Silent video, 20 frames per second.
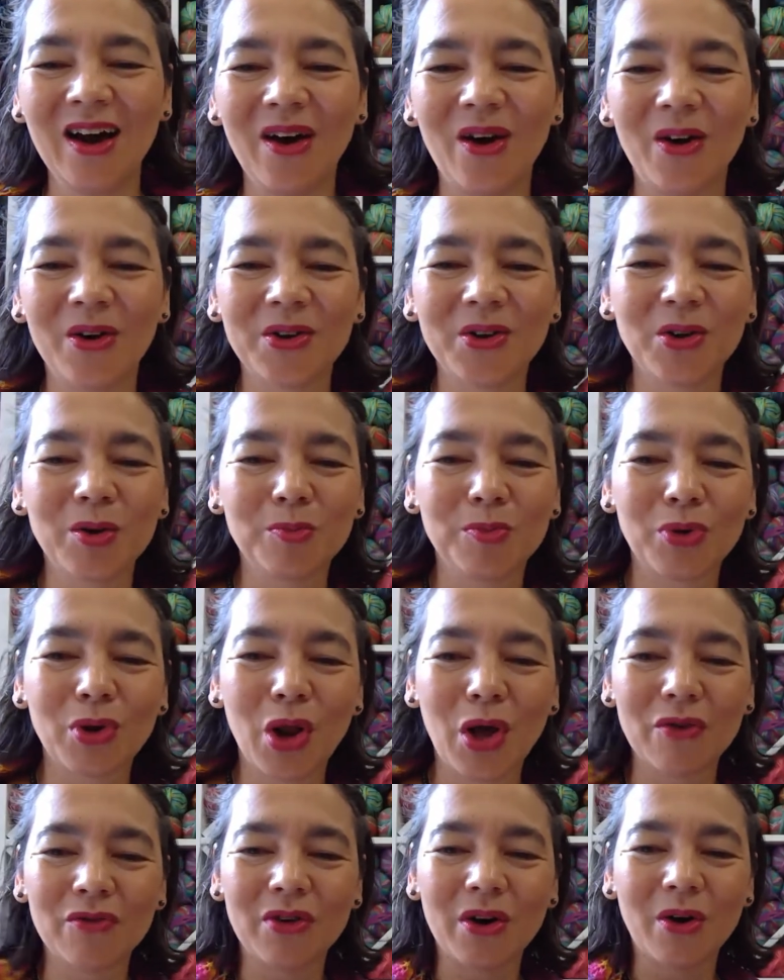on your
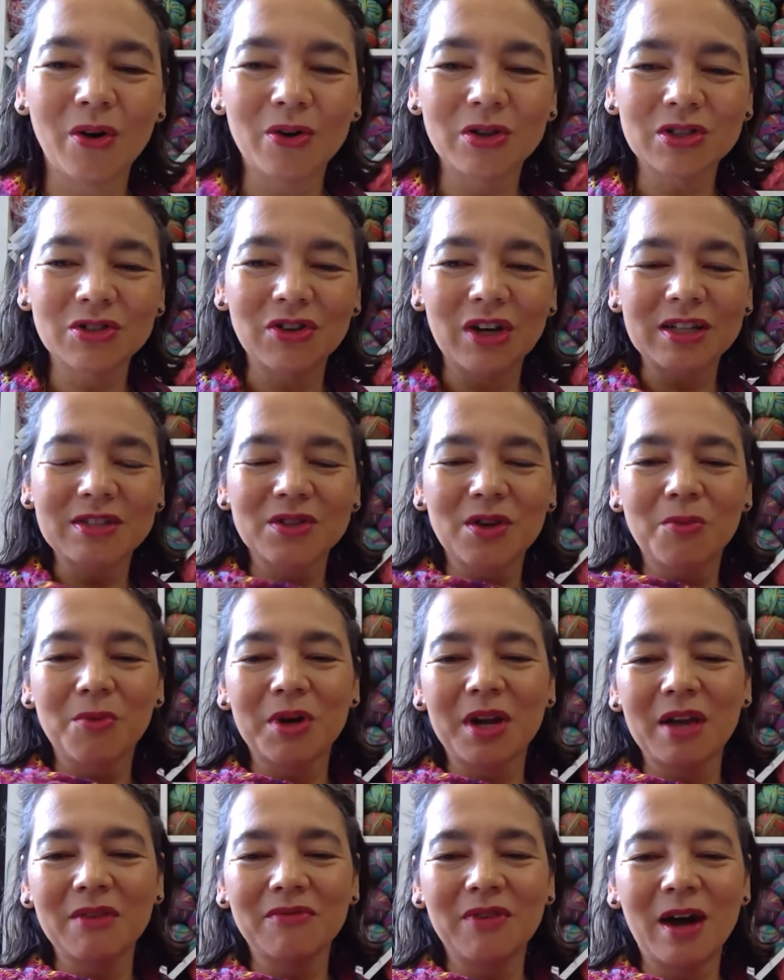pullover or dress or
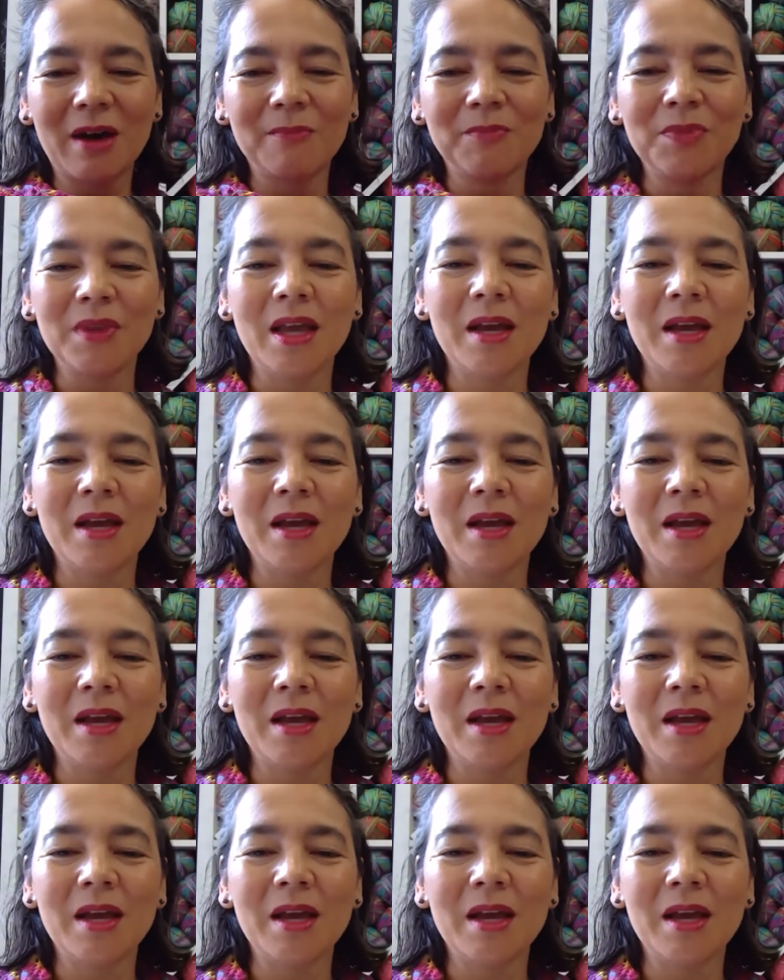whatever.